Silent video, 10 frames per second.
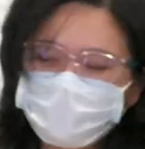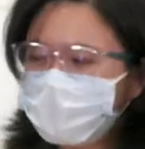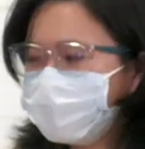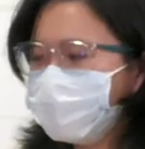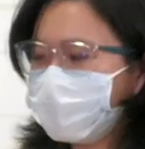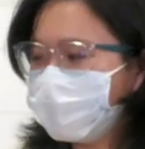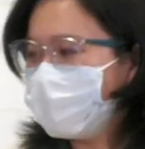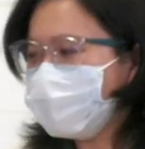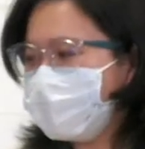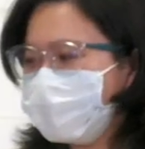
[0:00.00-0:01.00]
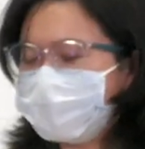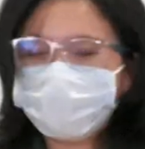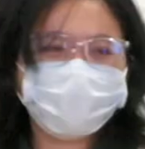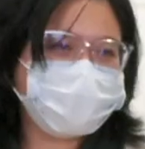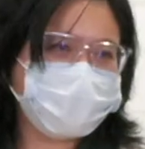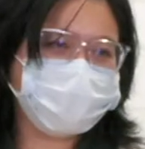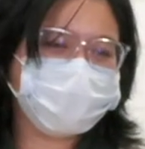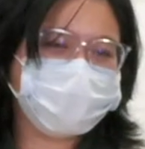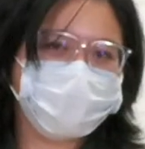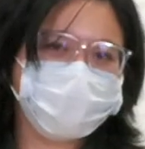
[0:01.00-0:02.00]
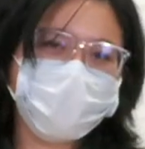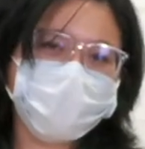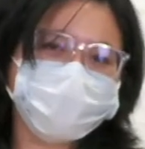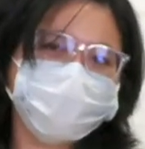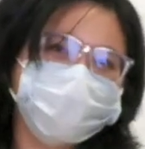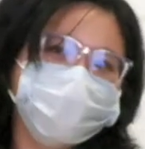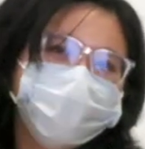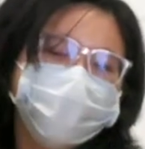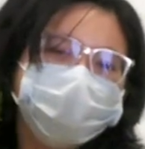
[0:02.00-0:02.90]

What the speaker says: you can actually hand them a pot full